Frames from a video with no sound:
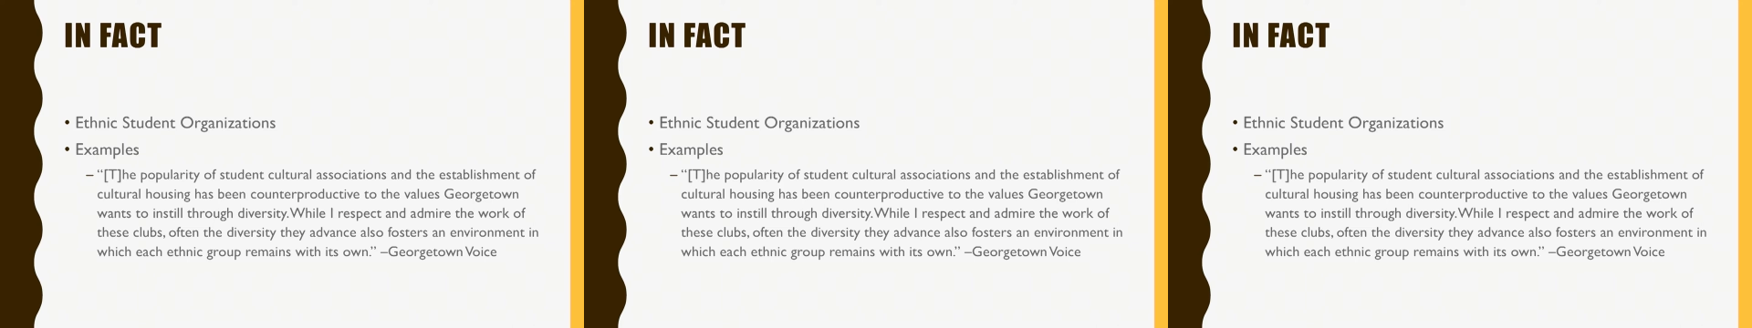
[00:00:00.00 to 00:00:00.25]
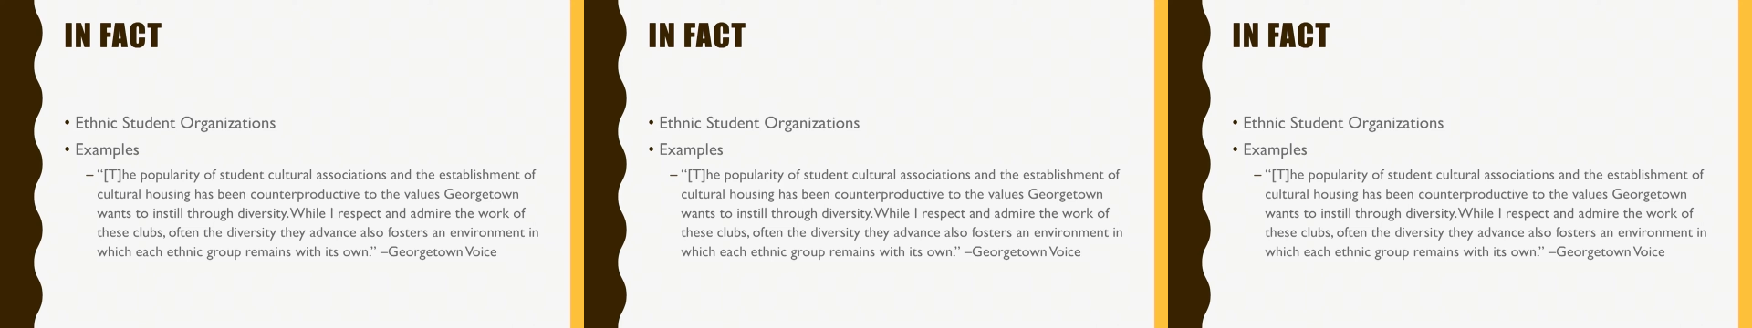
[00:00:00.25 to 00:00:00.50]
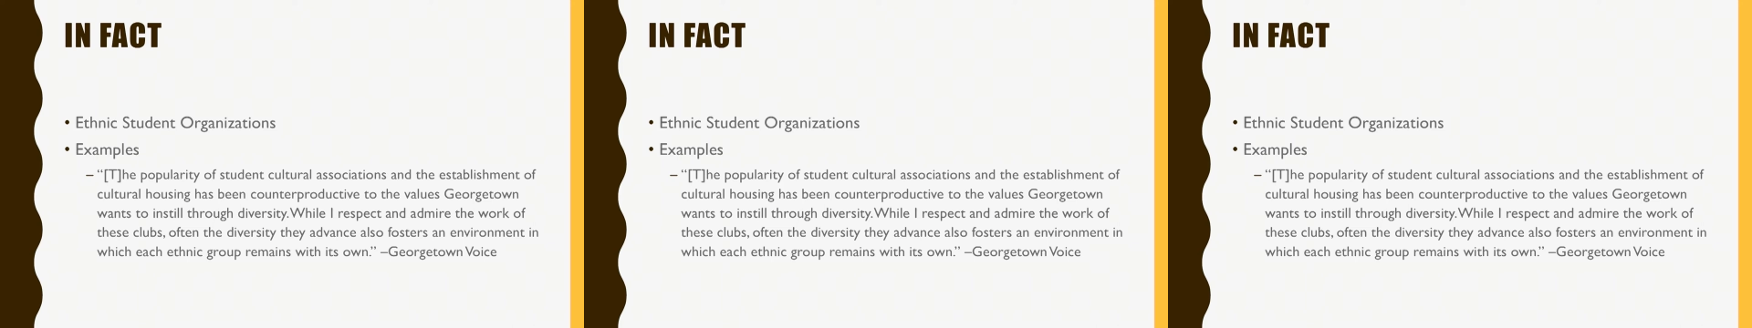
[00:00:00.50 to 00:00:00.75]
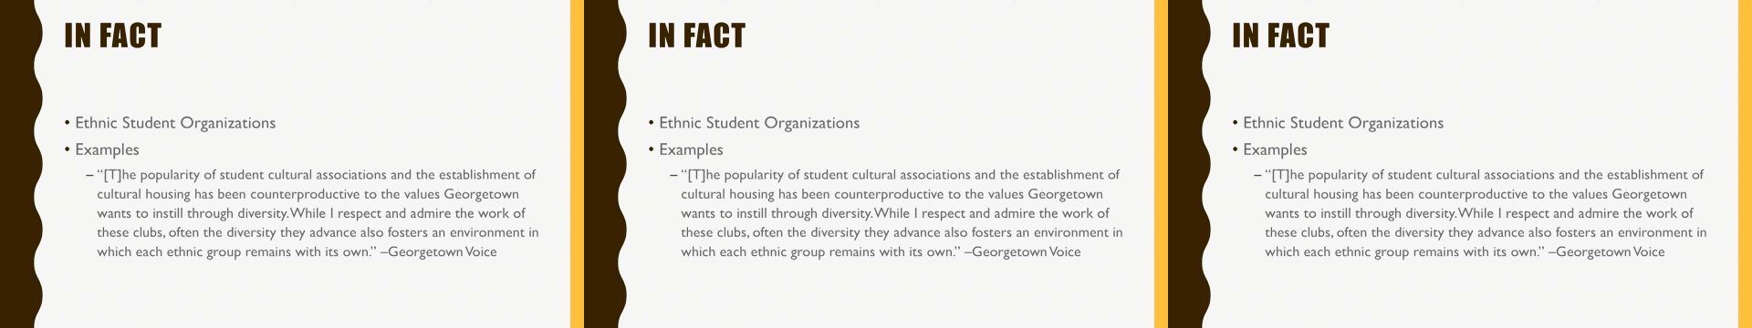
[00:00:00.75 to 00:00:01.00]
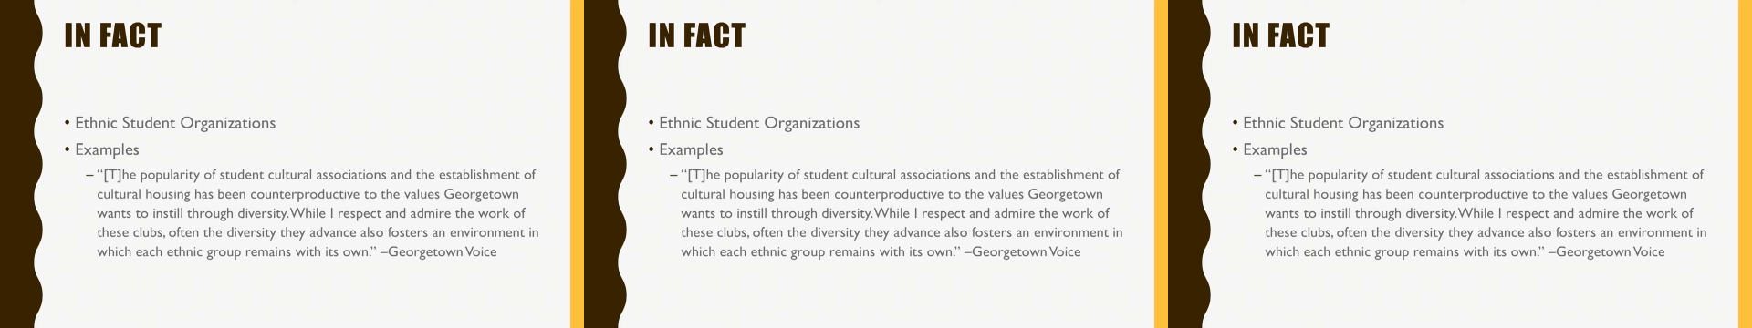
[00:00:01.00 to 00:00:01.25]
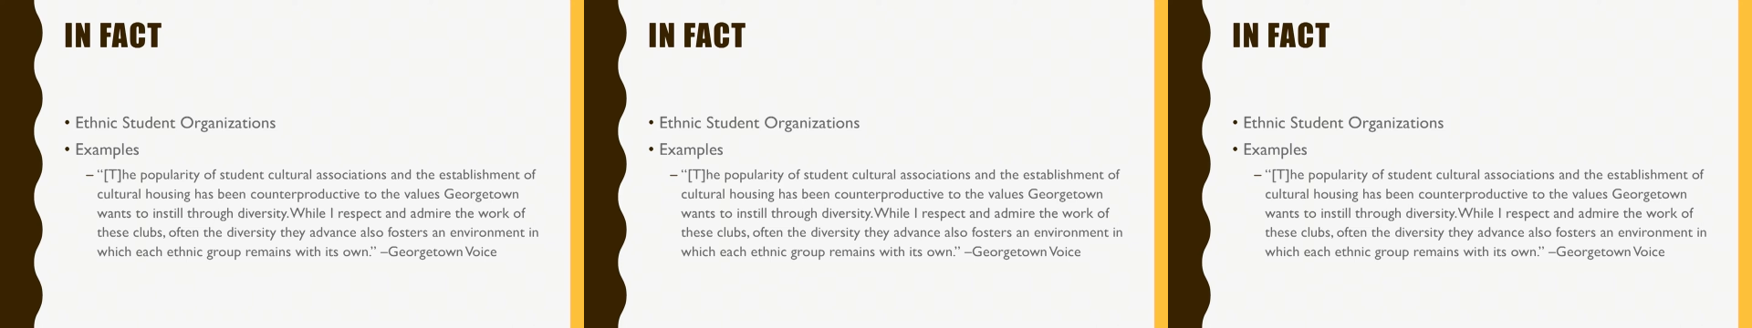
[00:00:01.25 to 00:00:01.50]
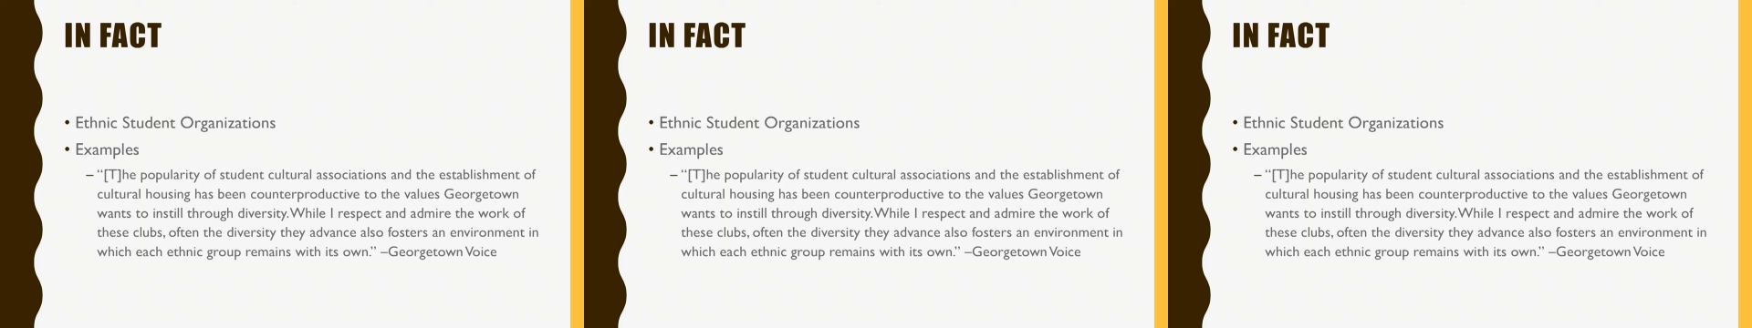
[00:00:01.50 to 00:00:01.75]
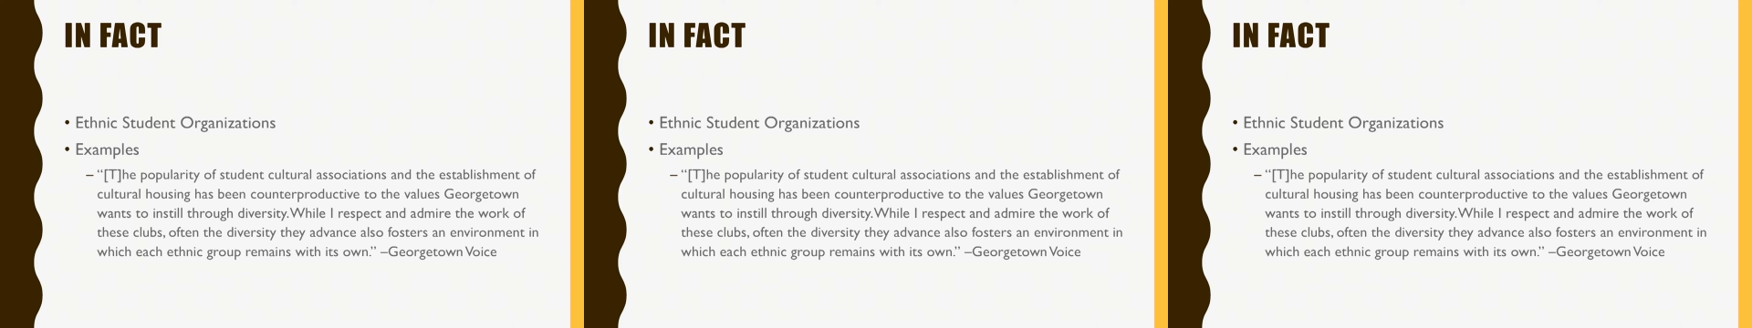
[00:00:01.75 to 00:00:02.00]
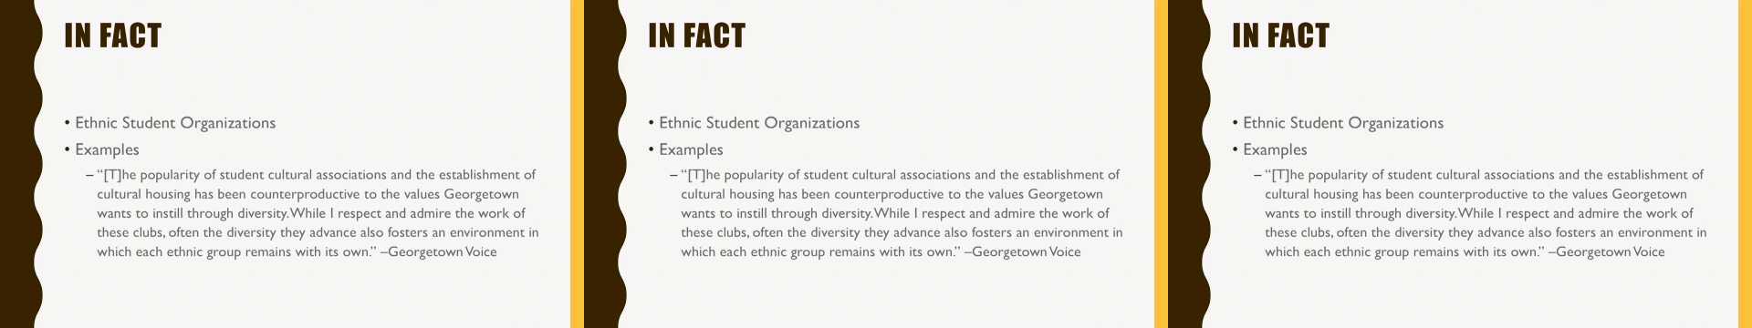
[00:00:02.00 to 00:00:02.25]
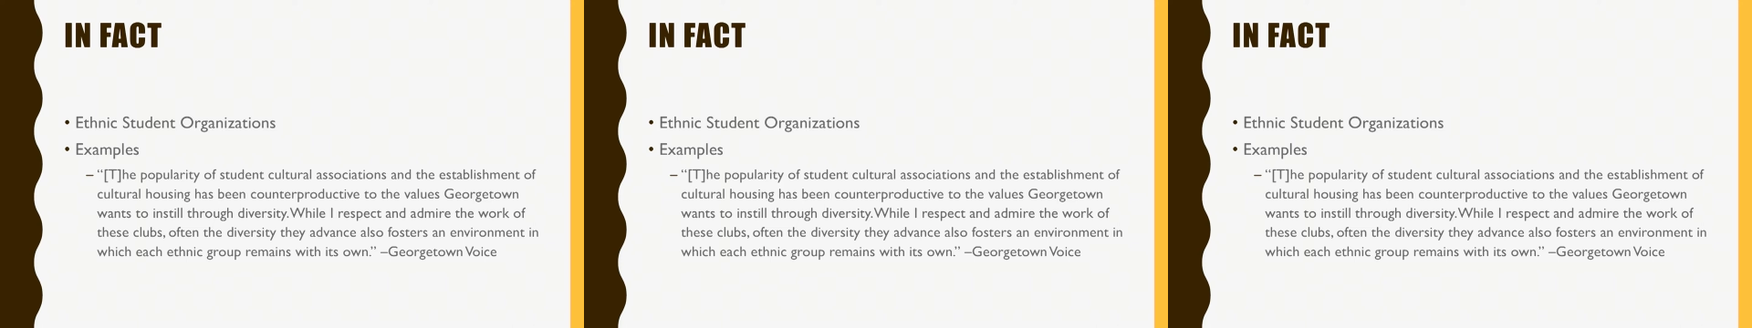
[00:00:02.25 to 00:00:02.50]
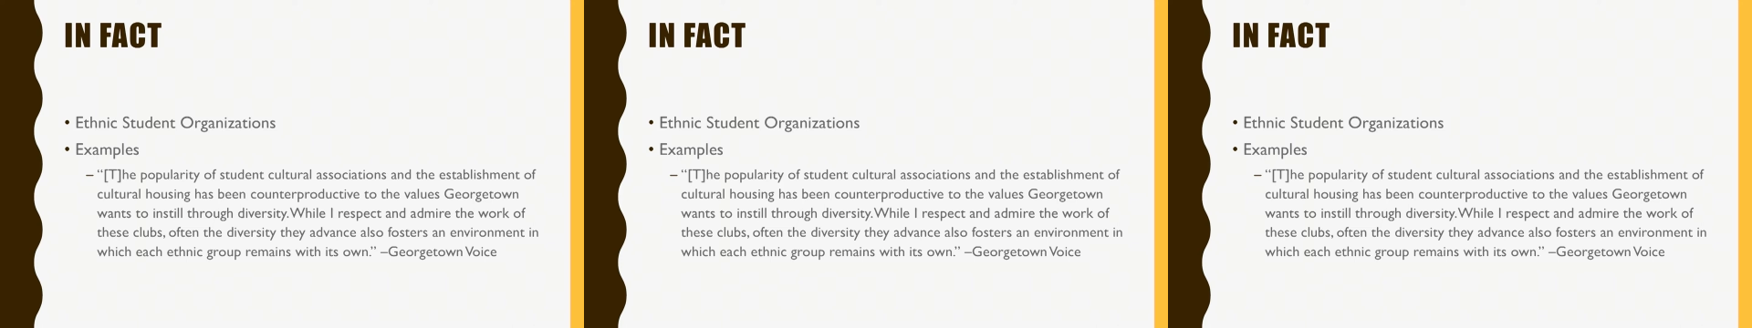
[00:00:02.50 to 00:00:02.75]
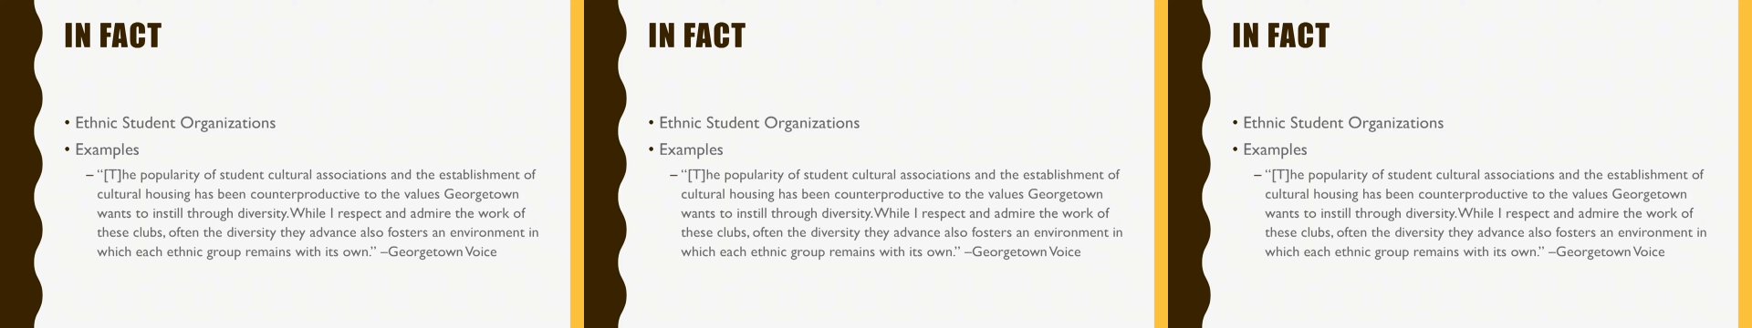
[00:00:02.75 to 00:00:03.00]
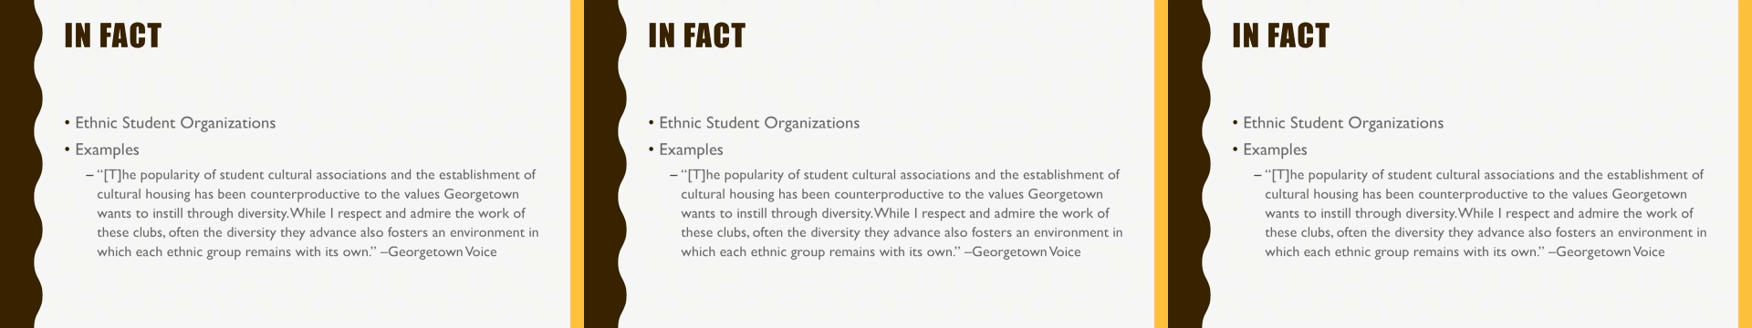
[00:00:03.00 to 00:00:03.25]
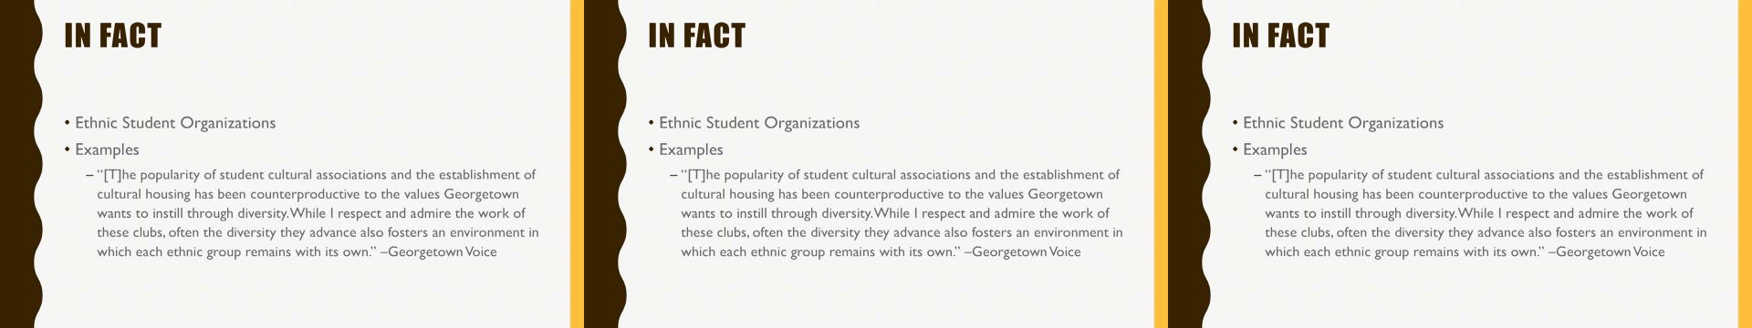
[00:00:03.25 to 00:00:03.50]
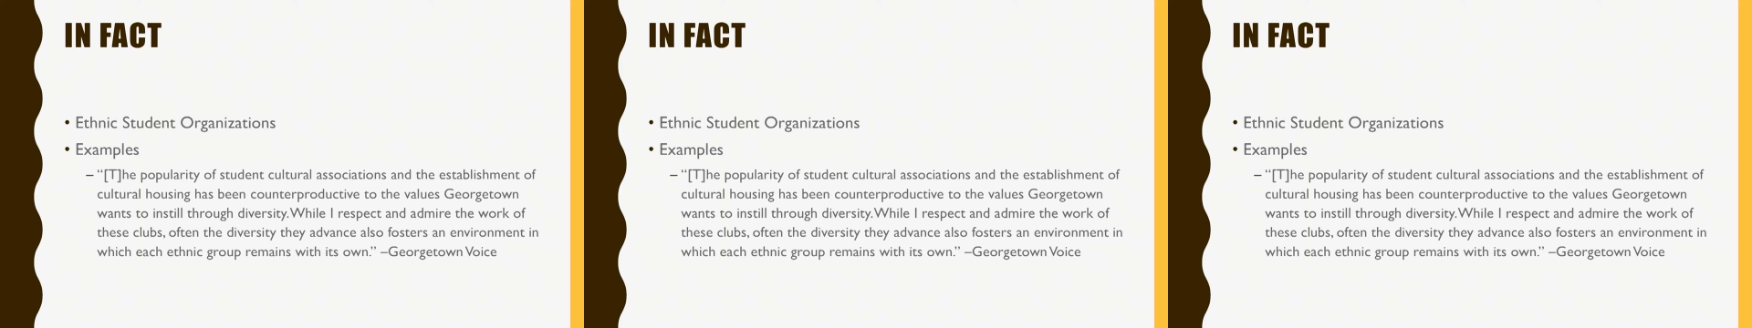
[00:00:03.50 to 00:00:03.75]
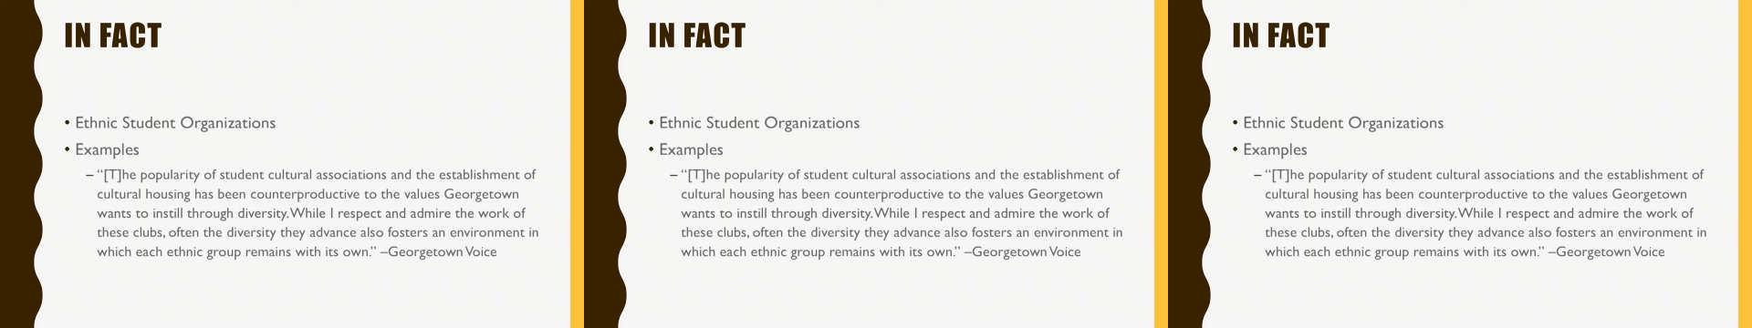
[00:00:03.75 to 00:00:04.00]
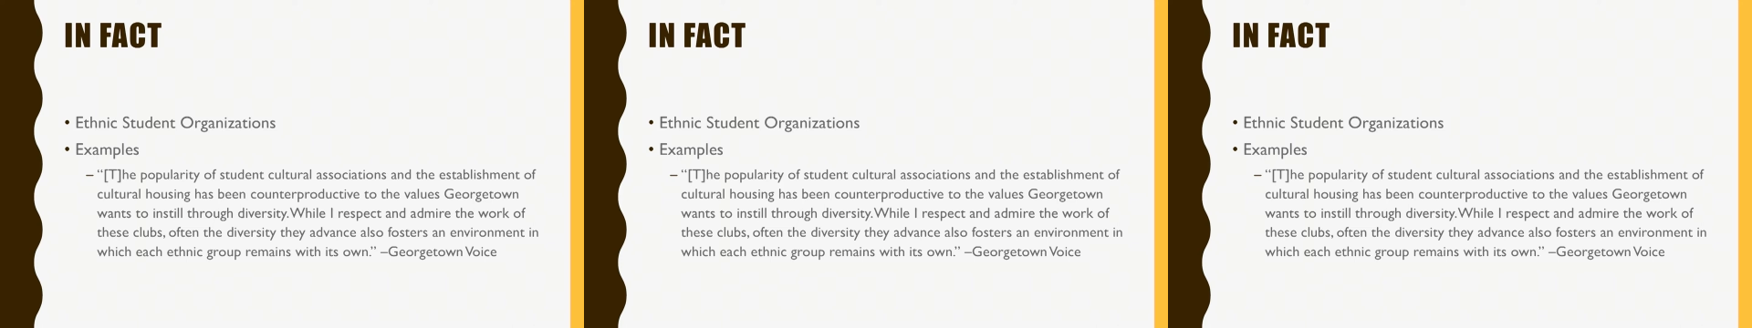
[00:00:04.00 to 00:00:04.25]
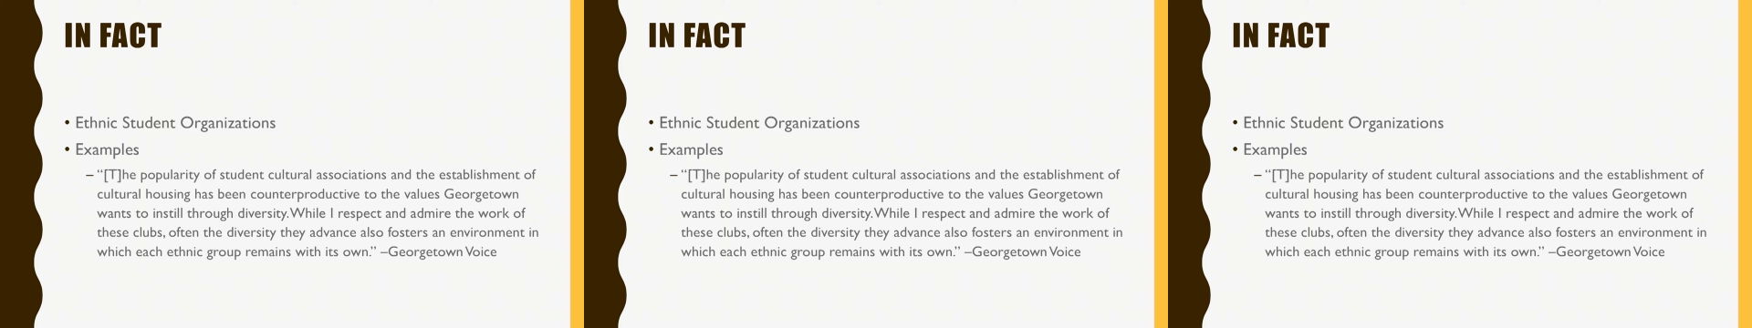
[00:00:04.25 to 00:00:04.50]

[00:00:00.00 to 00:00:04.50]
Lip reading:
Nobody's mouth can be seen.